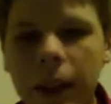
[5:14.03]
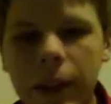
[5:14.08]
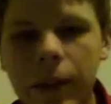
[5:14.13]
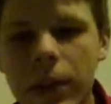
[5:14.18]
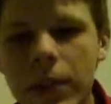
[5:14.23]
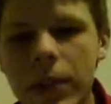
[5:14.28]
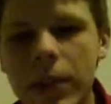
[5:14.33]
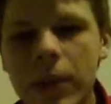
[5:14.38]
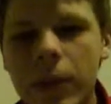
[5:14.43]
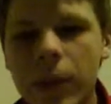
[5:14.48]

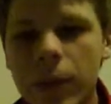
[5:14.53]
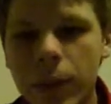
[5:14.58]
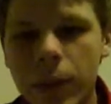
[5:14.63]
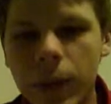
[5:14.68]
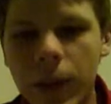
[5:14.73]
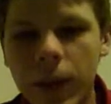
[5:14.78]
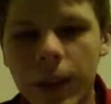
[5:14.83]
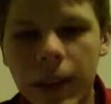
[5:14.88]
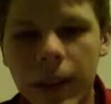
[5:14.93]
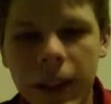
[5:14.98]
every single
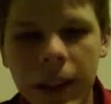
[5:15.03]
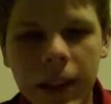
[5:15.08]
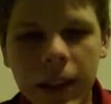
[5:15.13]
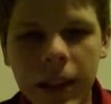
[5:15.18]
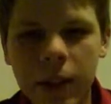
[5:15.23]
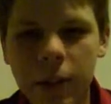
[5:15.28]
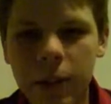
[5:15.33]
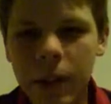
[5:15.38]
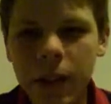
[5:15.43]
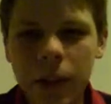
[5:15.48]
Skrull that I
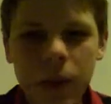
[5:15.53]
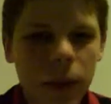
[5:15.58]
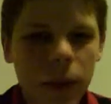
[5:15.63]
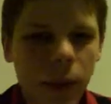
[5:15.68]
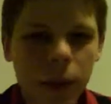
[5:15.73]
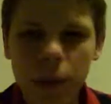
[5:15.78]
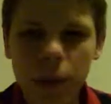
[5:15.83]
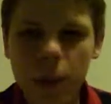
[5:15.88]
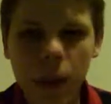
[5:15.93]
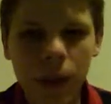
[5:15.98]
have because
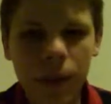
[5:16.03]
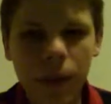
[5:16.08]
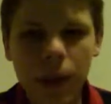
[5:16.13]
Skrulls are my